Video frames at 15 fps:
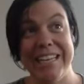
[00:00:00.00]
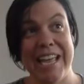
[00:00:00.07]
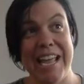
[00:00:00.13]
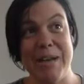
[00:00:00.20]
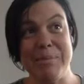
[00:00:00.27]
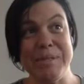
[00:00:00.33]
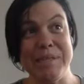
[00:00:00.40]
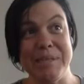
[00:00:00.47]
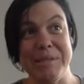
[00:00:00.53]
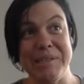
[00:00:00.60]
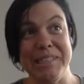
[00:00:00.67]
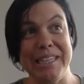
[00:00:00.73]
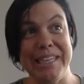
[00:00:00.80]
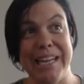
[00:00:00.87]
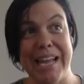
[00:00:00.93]

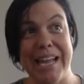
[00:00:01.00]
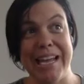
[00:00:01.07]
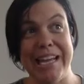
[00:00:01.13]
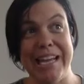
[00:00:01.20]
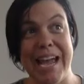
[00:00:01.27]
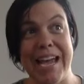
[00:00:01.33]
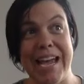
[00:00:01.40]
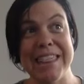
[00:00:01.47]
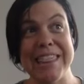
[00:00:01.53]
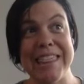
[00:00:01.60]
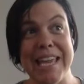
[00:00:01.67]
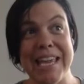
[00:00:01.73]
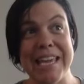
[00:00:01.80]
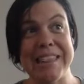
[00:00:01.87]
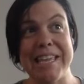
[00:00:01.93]
absolutely i i
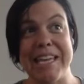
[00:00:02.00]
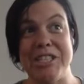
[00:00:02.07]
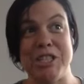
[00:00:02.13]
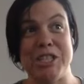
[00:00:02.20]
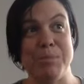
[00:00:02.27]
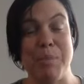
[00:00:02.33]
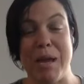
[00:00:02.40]
think that just